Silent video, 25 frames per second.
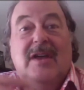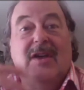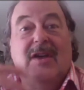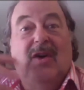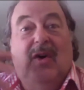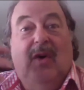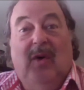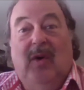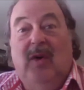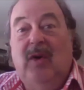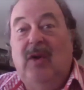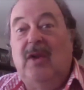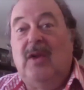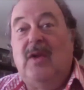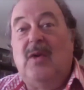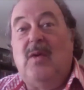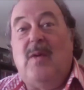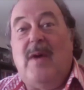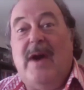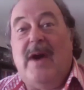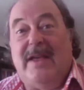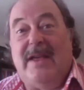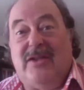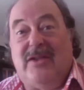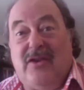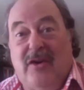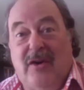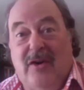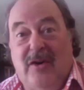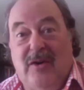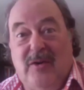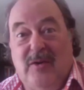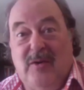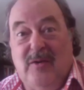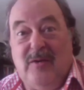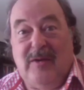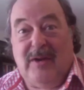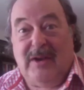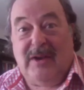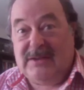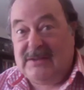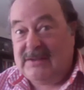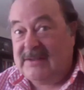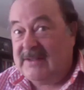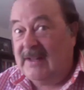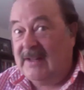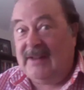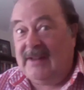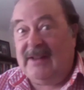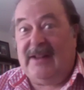all the way through and
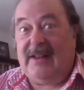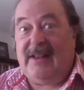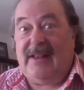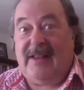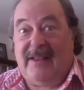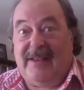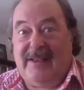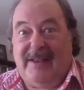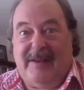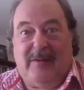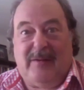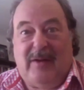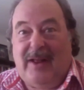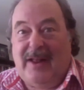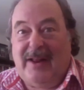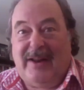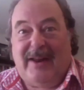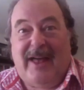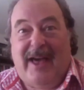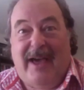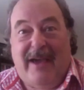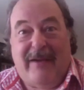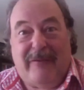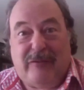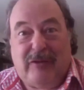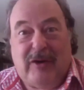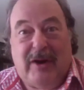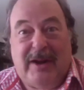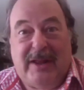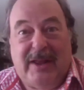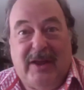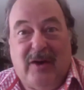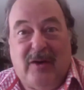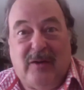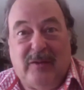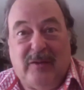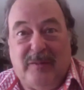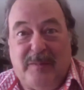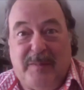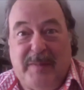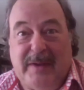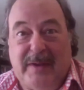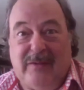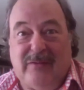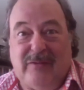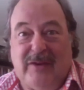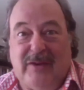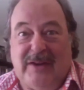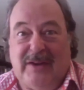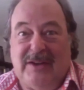still alive really on
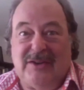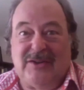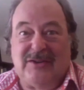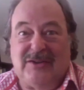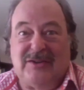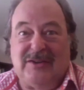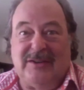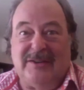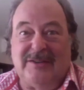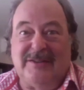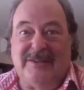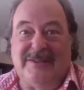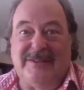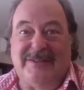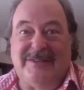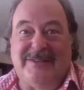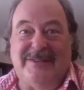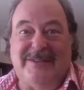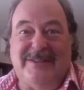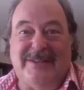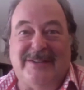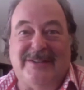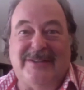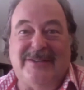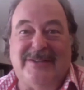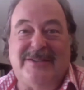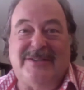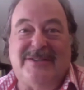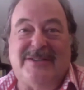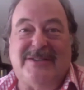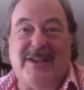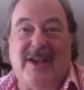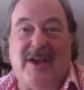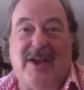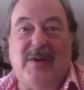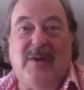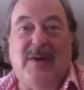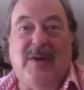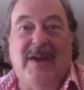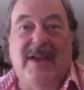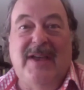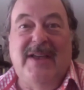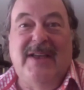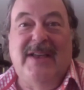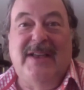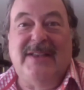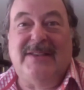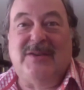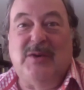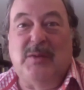Big Finish. And mm-hmm. so
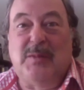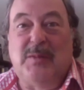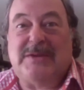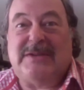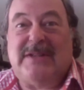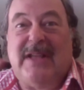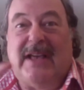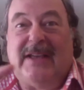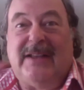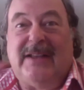it's almost like